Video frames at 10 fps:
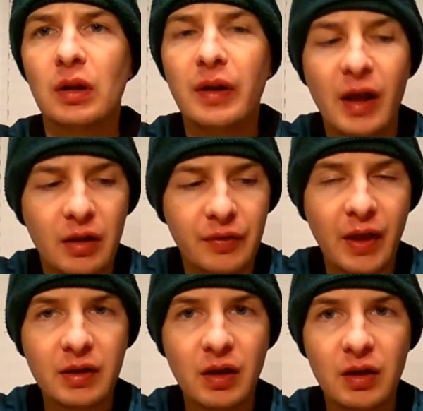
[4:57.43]
Now
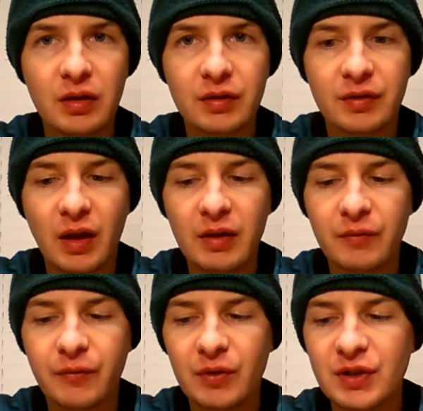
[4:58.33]
that
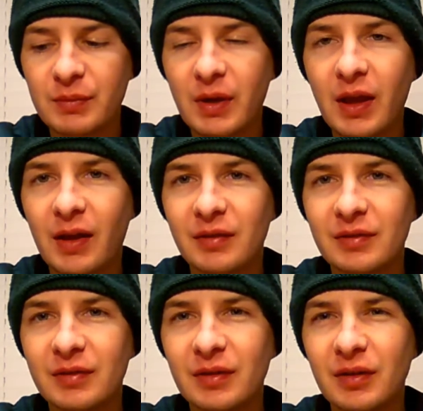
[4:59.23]
freaks me
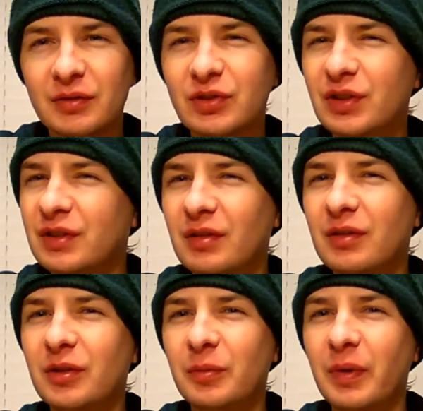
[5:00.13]
out just a
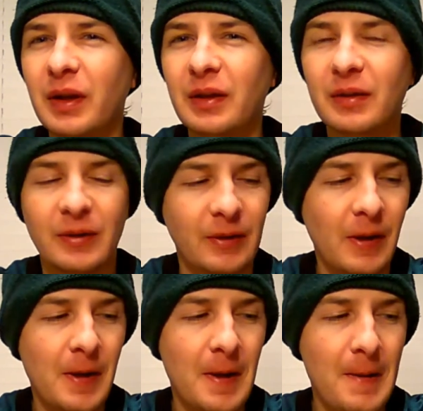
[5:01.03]
little bit.
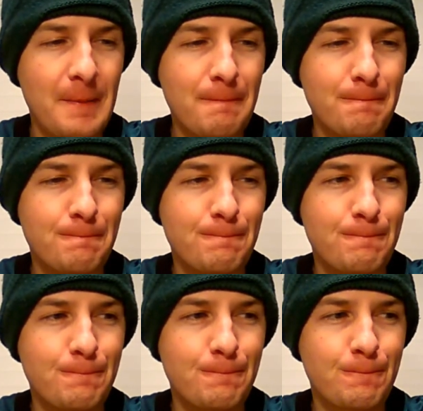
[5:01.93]
But
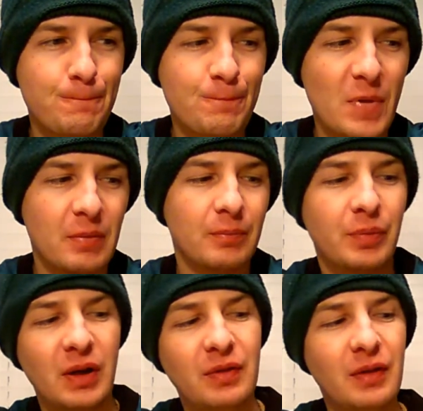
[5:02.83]

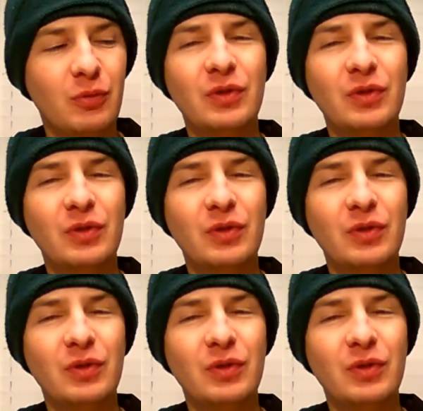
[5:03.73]
I think